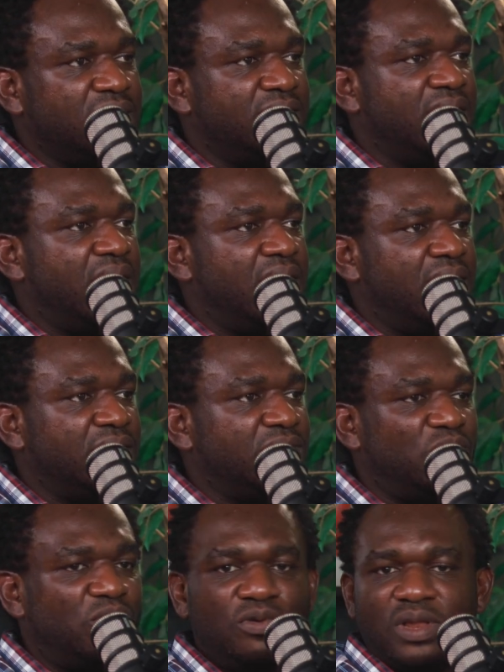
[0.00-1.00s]
the
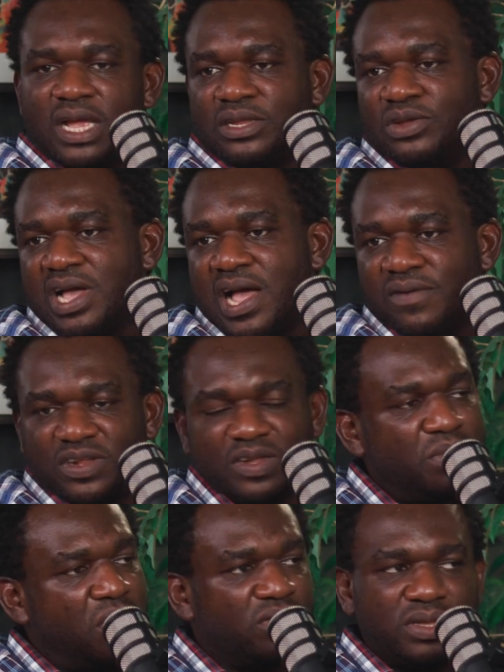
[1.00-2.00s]
end goal, and you
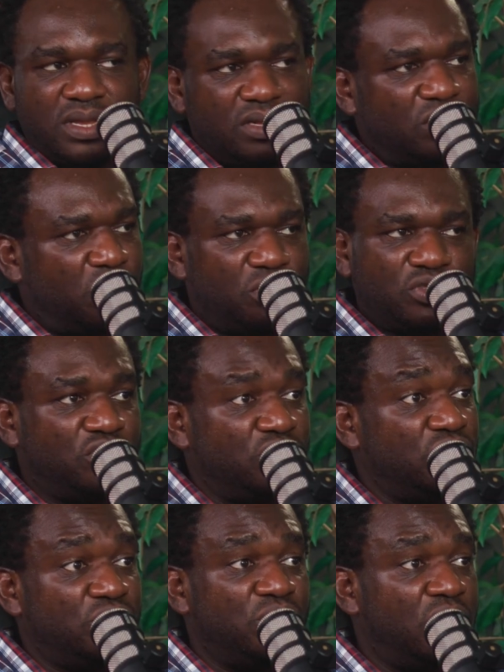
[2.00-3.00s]
have a spouse that's
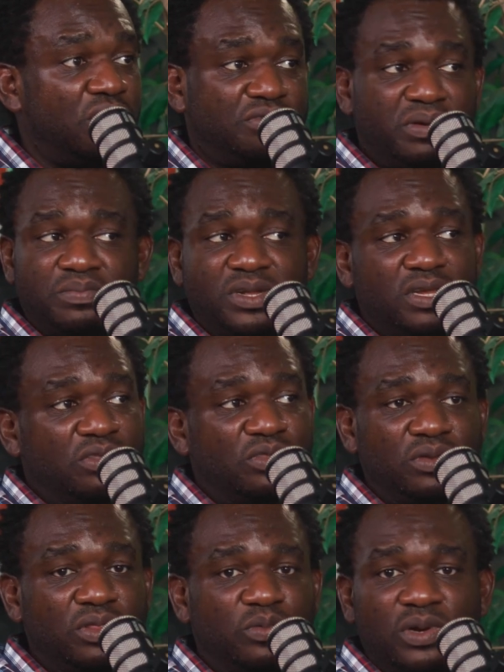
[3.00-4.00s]
supporting you
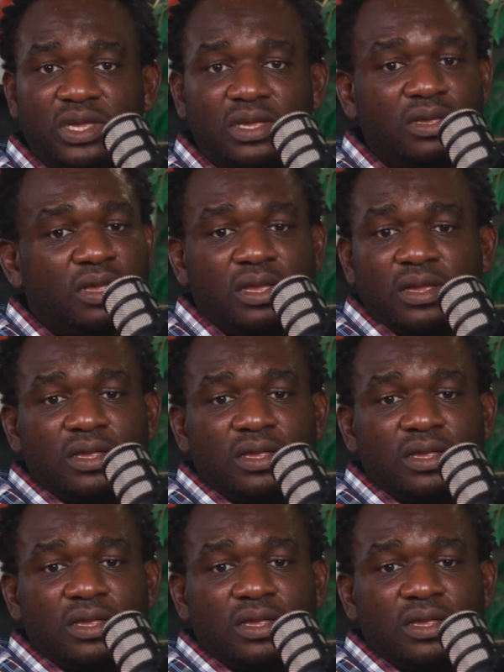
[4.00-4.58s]
100% all the way.